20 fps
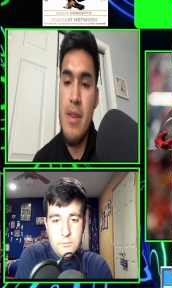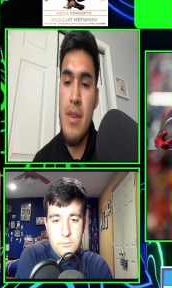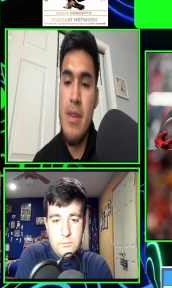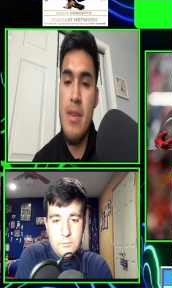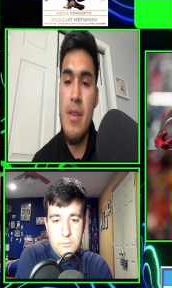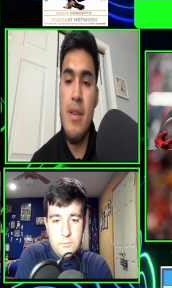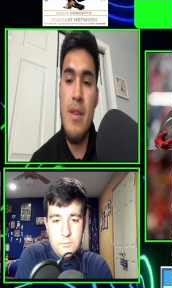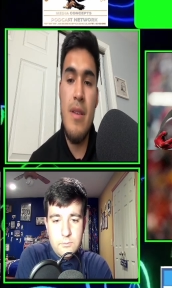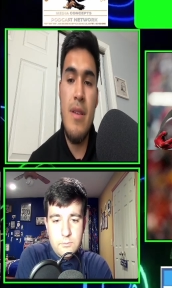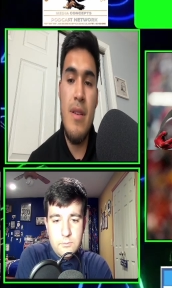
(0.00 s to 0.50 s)

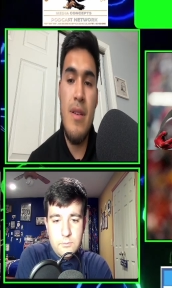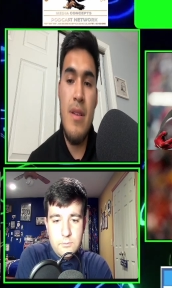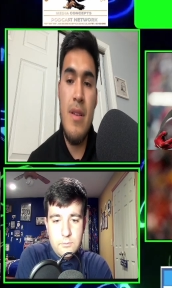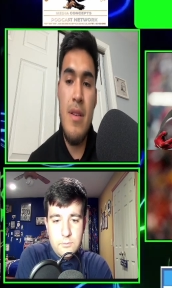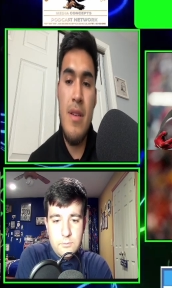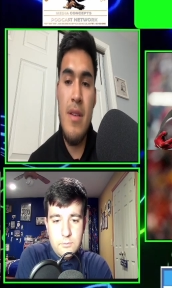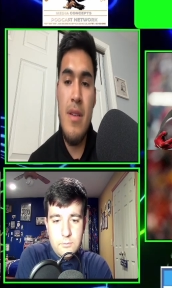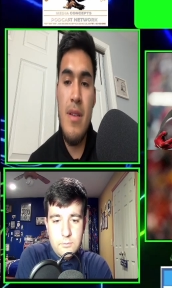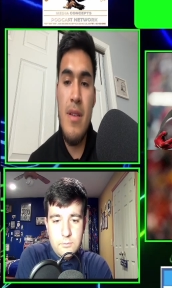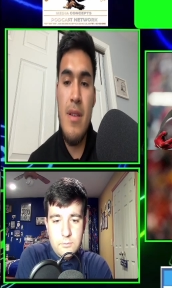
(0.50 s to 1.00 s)

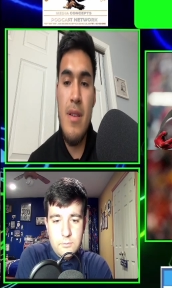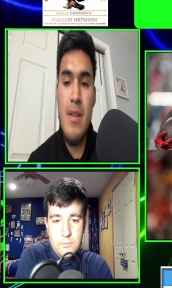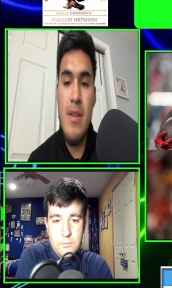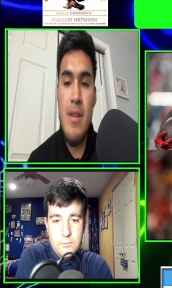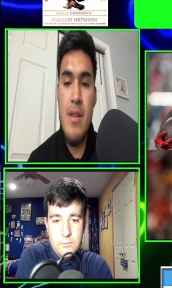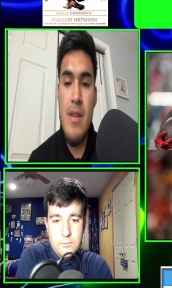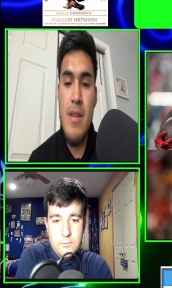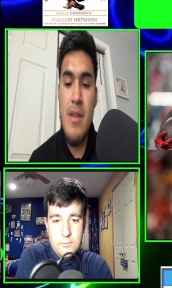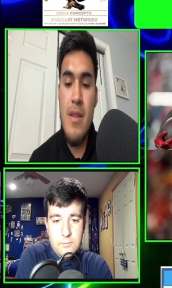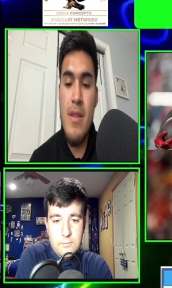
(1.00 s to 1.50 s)

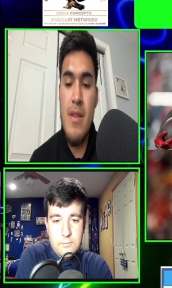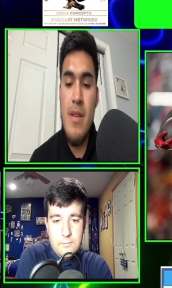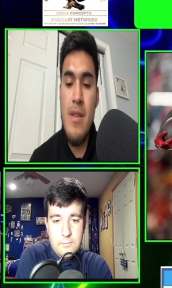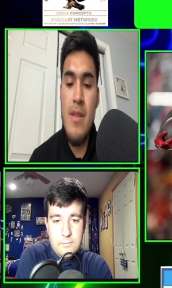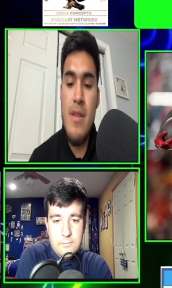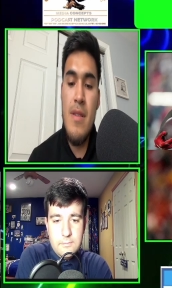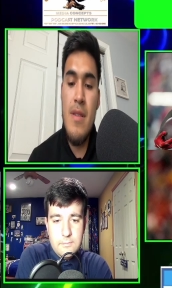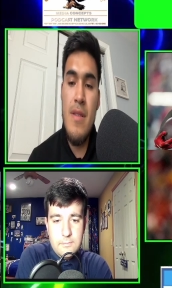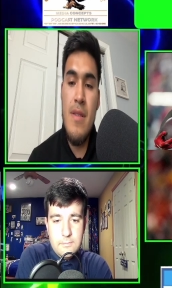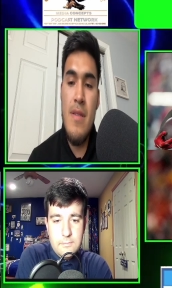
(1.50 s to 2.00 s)

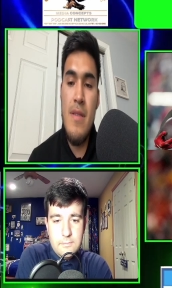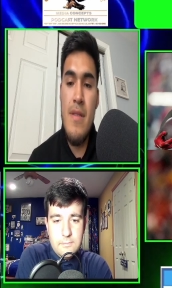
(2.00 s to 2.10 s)
(no one is talking)